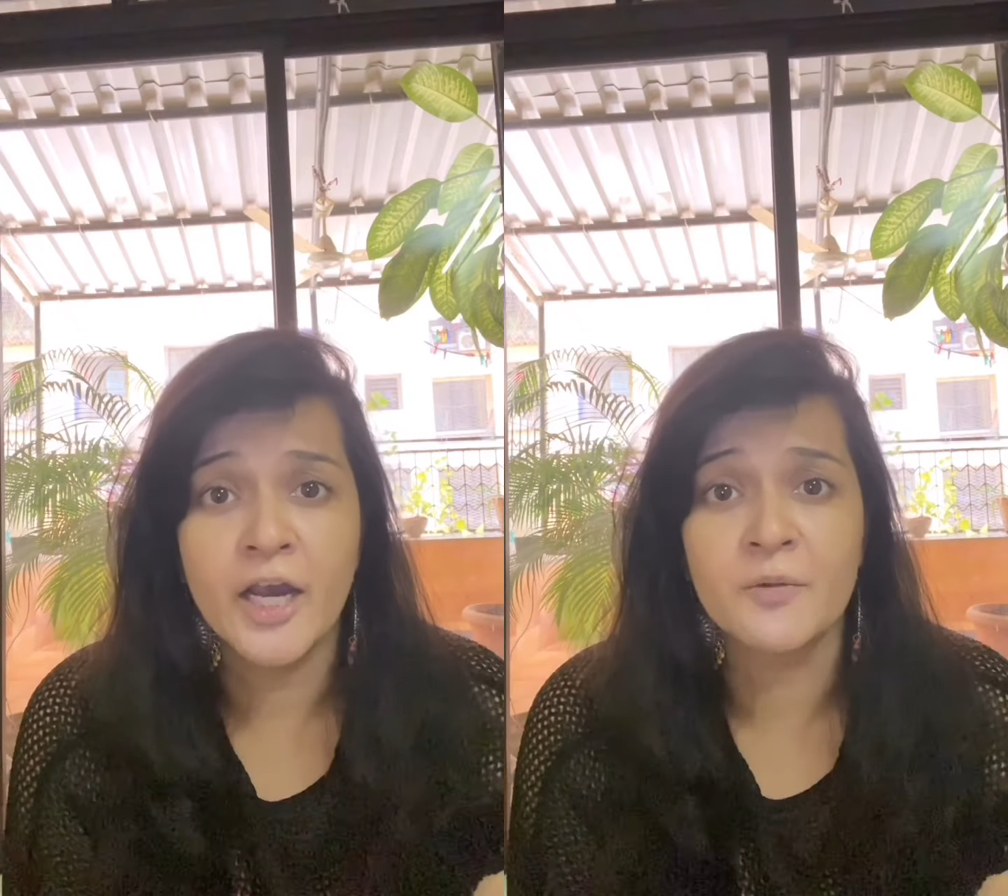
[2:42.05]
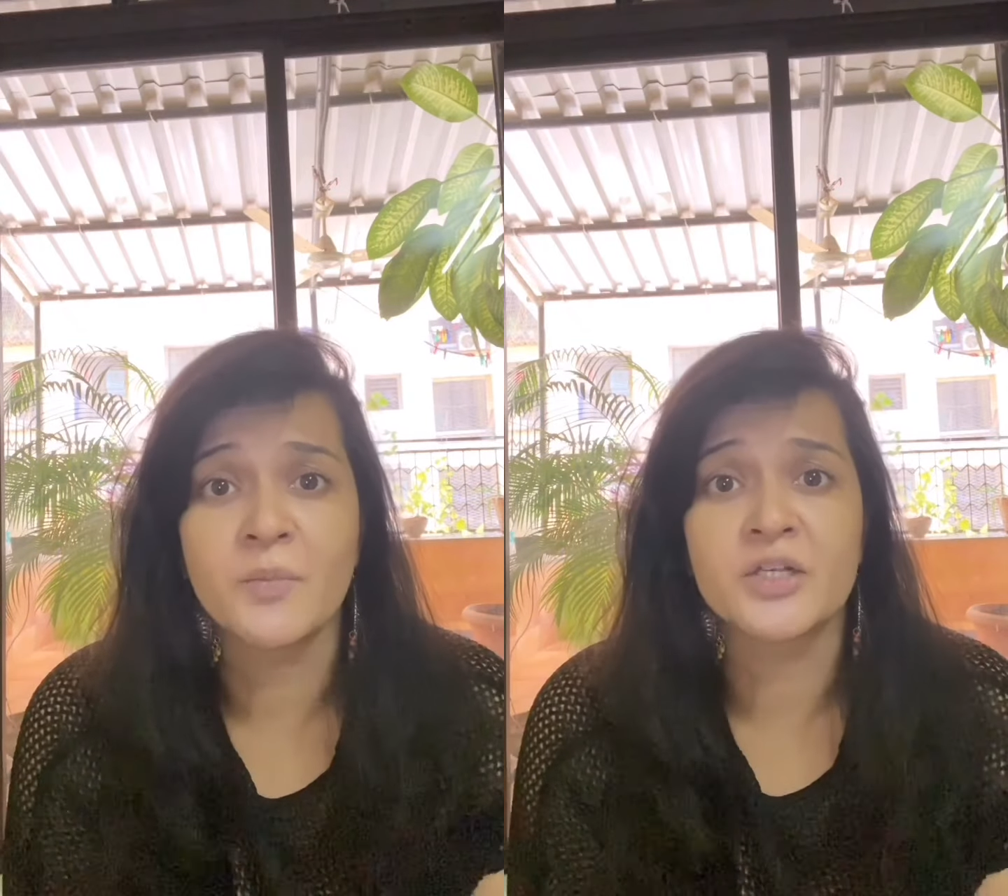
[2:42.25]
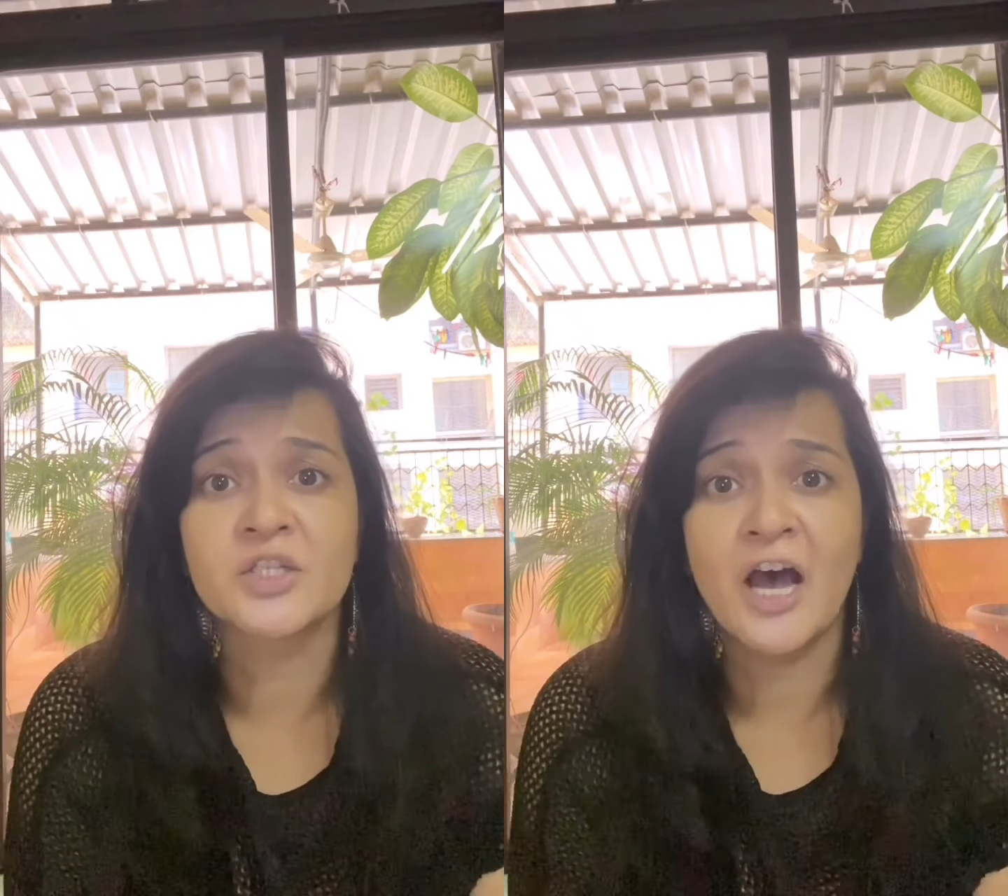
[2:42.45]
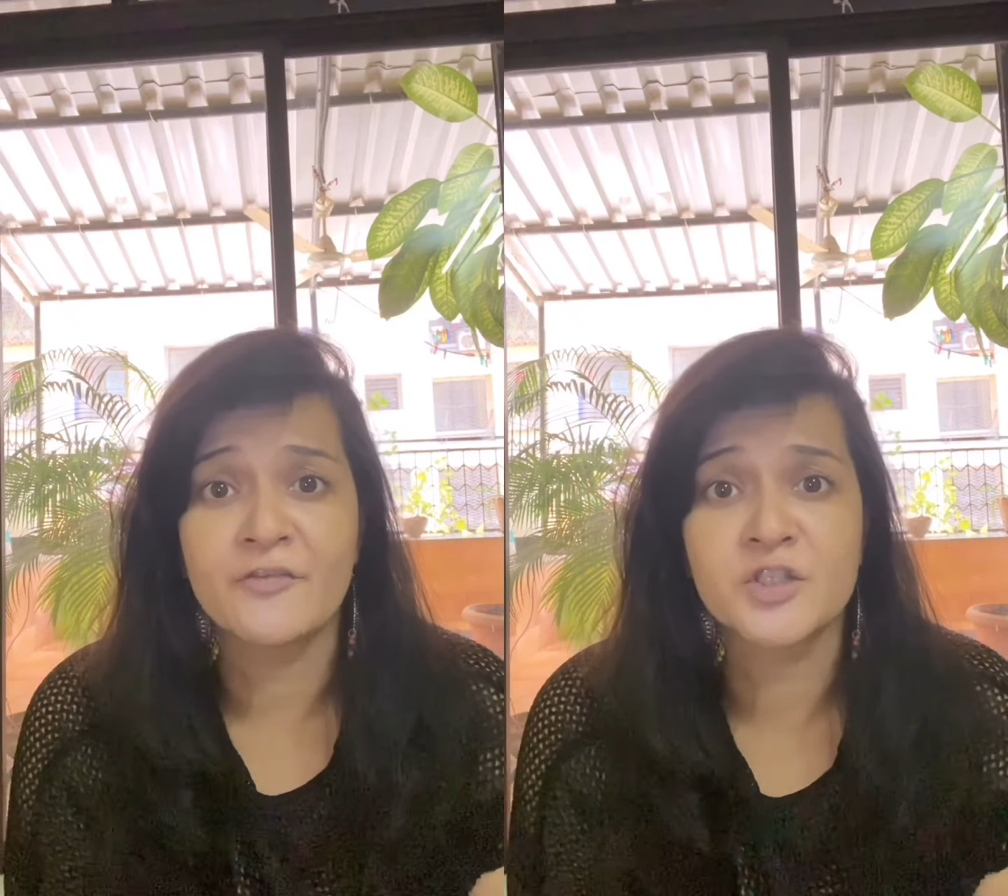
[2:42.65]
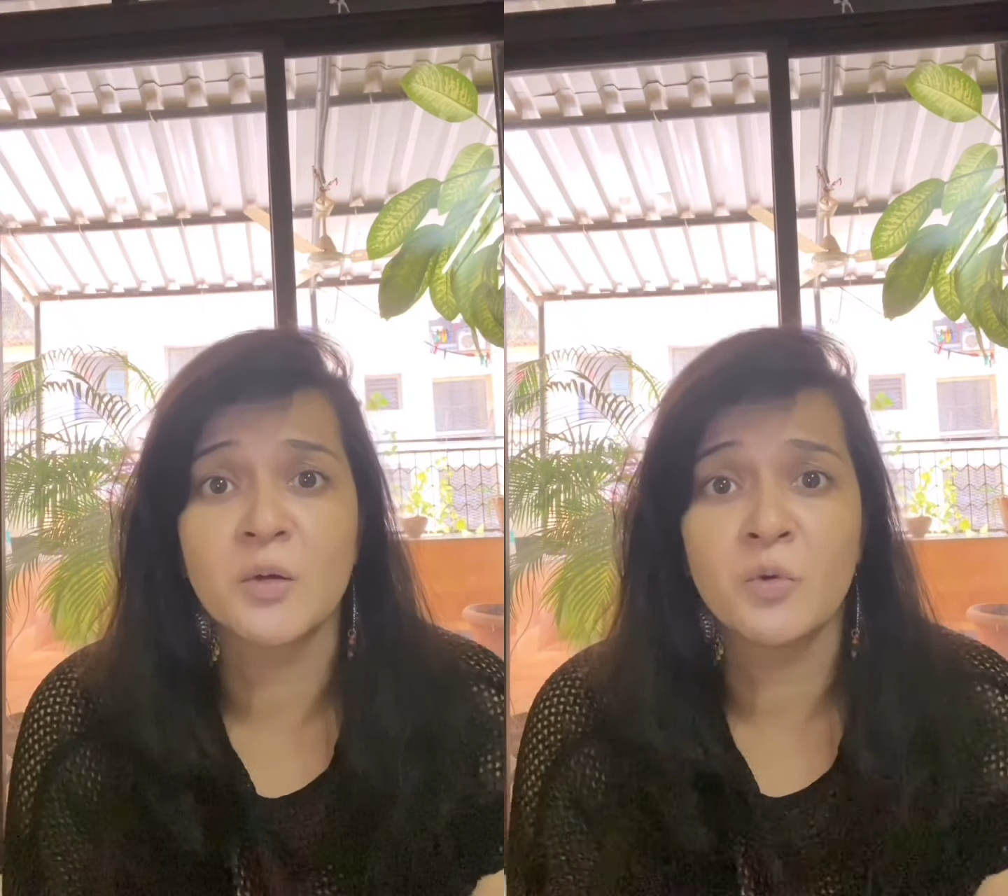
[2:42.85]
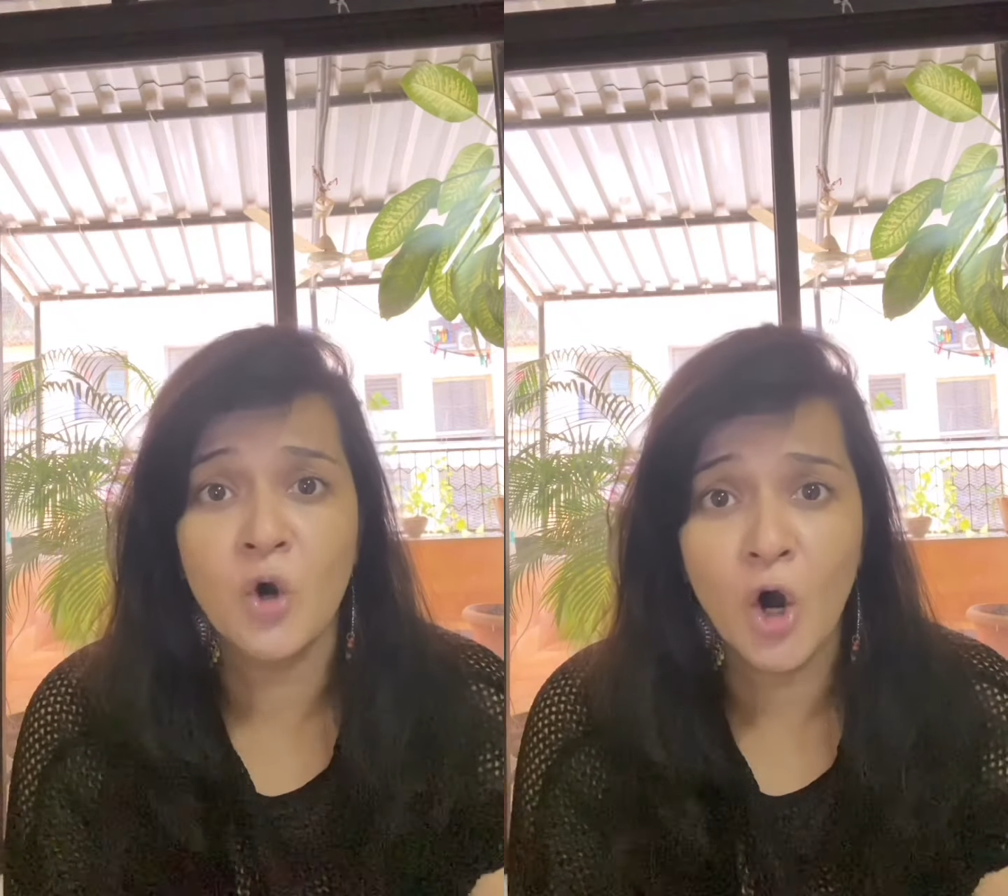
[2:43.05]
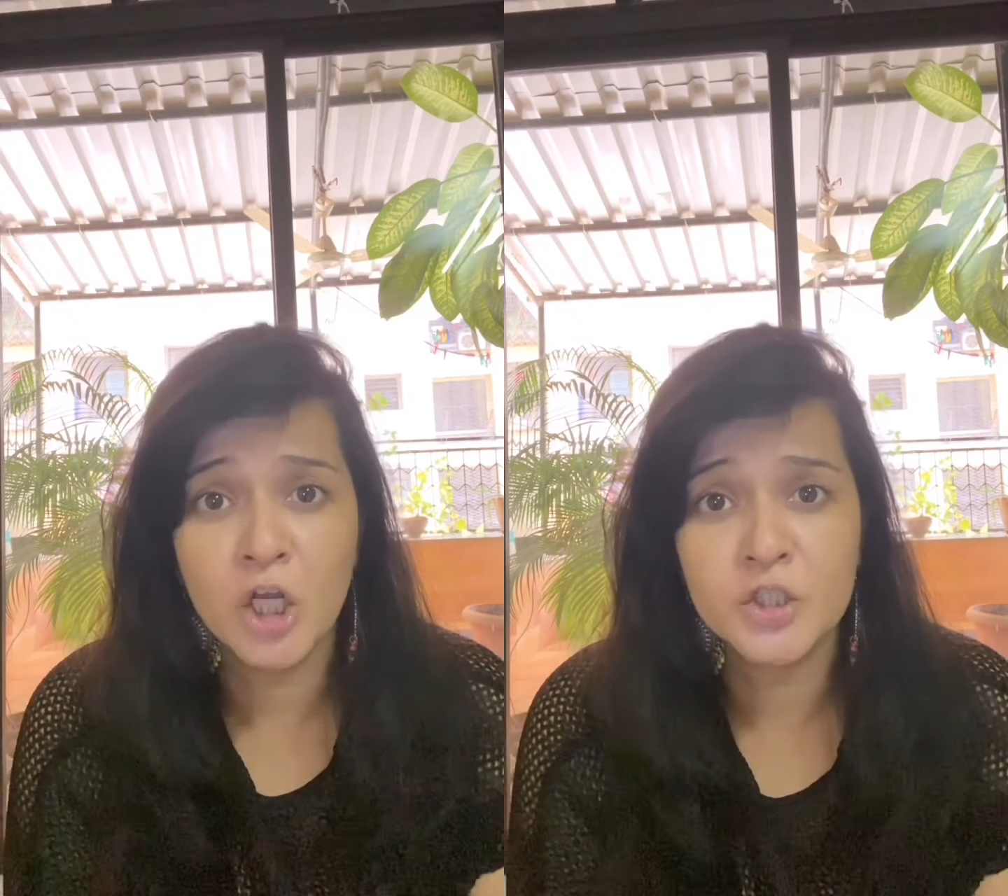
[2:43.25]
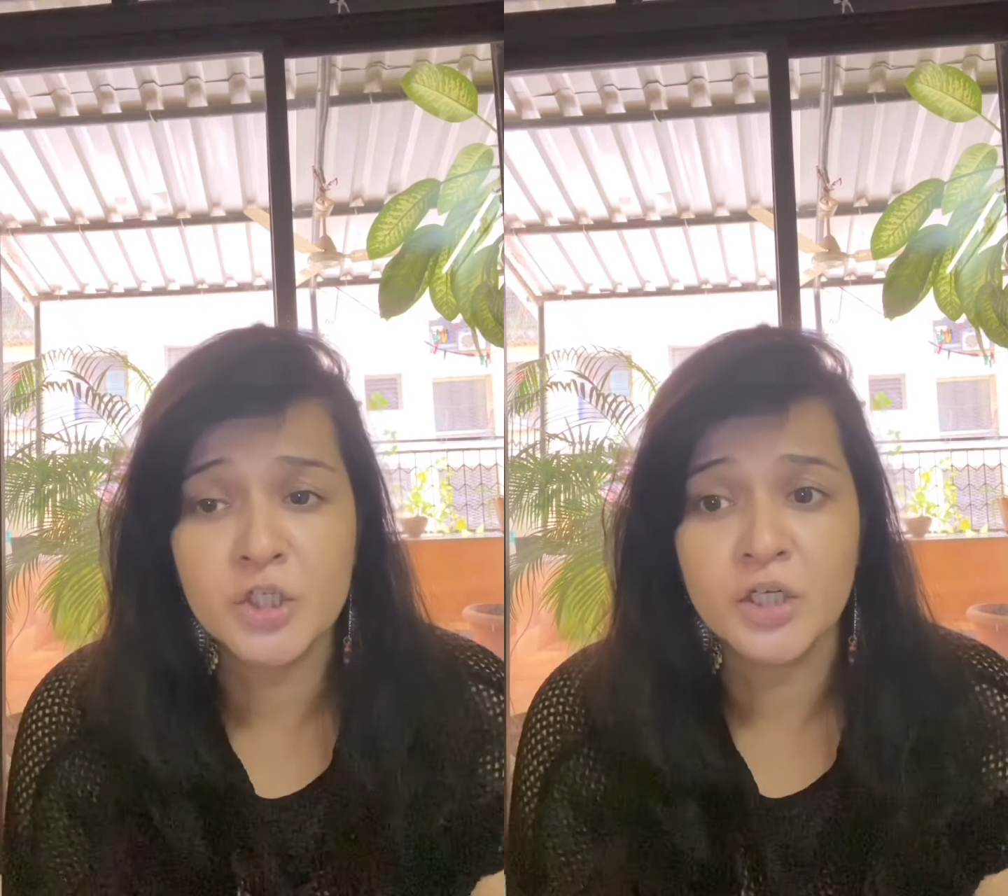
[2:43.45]
it must have some
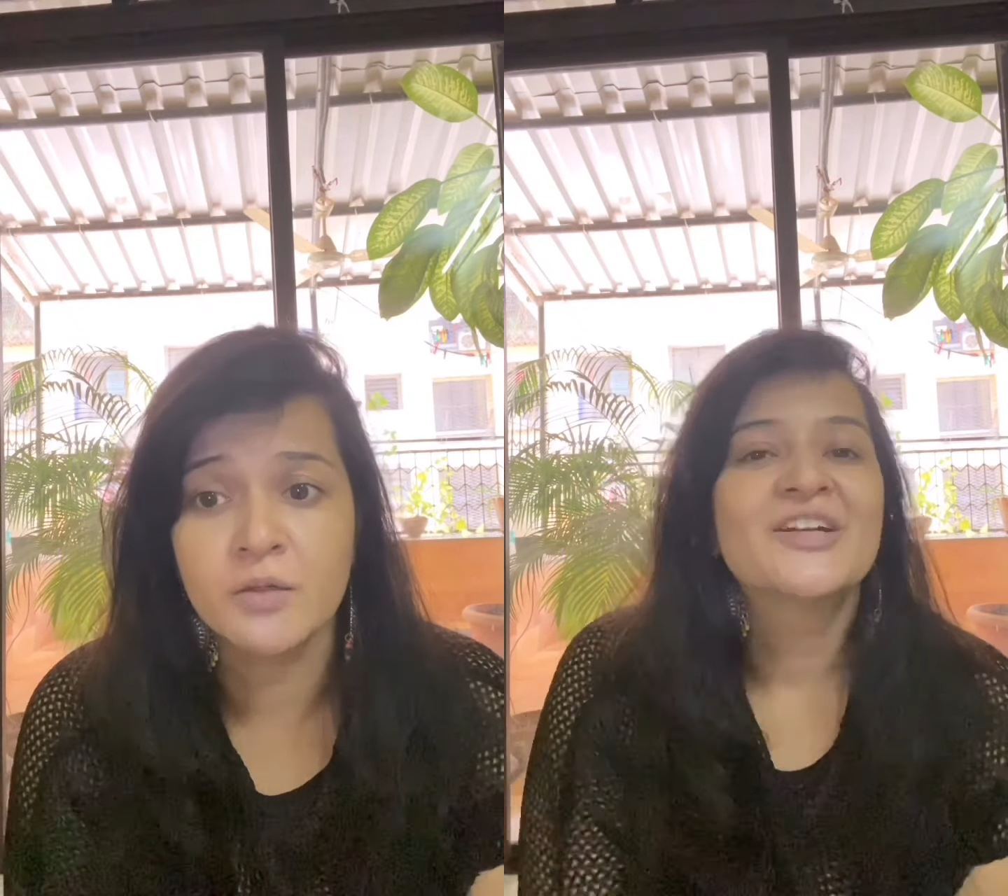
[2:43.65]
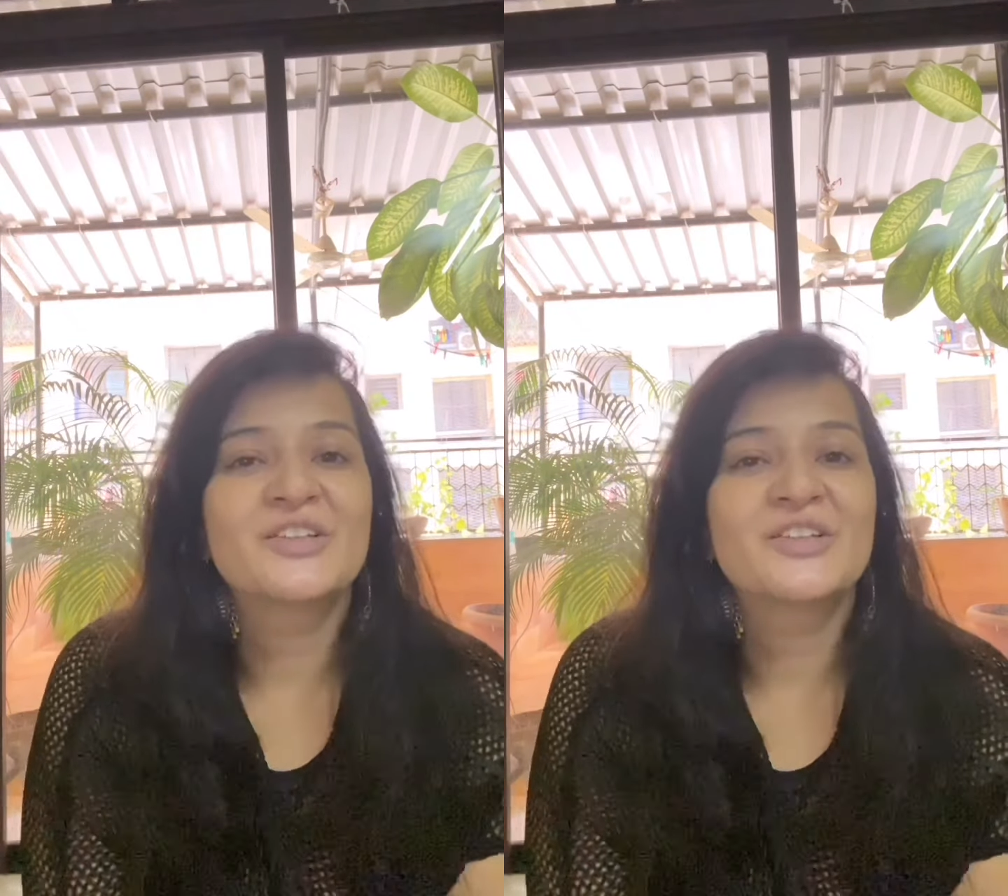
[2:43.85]
quality.